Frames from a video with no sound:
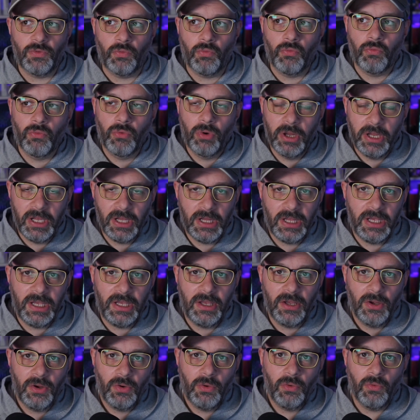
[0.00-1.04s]

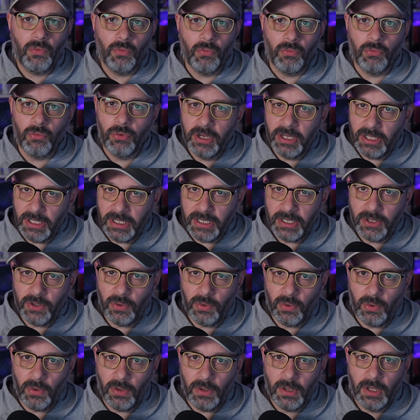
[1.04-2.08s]
really, really
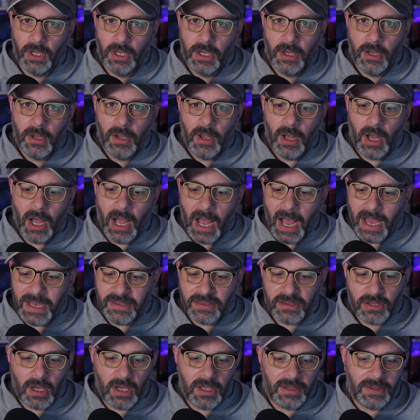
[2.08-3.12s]
cool. I
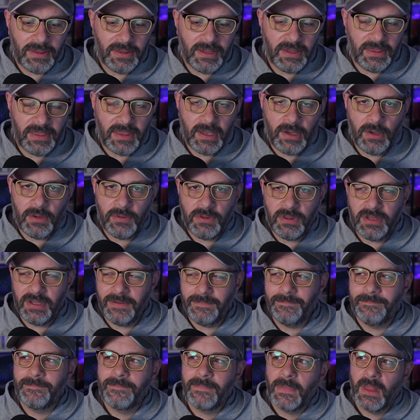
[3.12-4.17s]
thought that they,
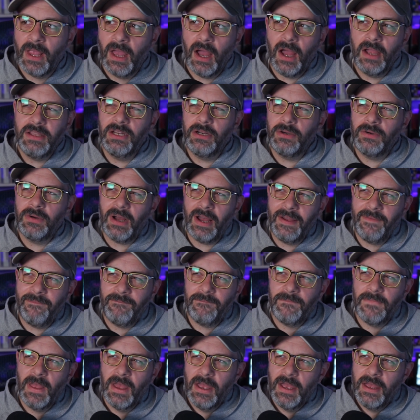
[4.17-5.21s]
you know, I
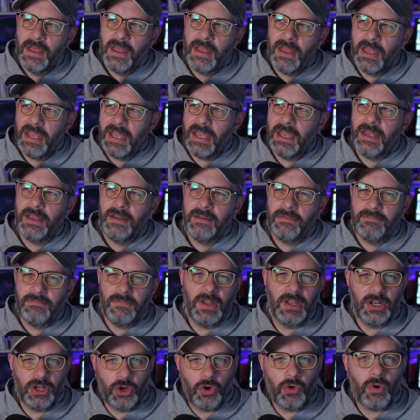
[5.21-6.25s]
in,
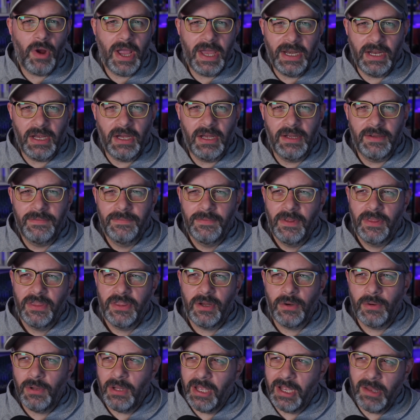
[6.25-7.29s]
in Crayta,
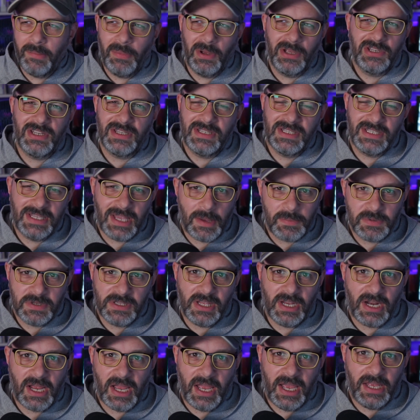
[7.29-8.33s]
there were like a bunch of steps
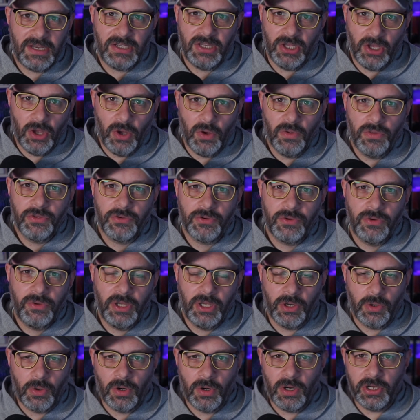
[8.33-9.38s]
that I had to go through
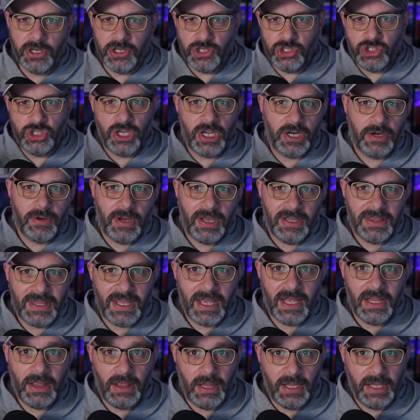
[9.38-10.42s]
in order to generate
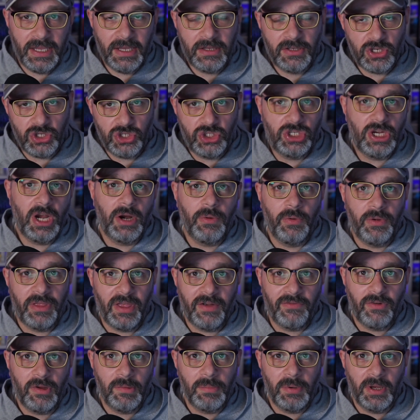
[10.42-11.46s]
that link to share with
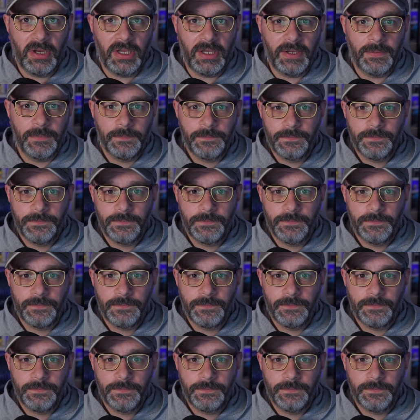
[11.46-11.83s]
everybody.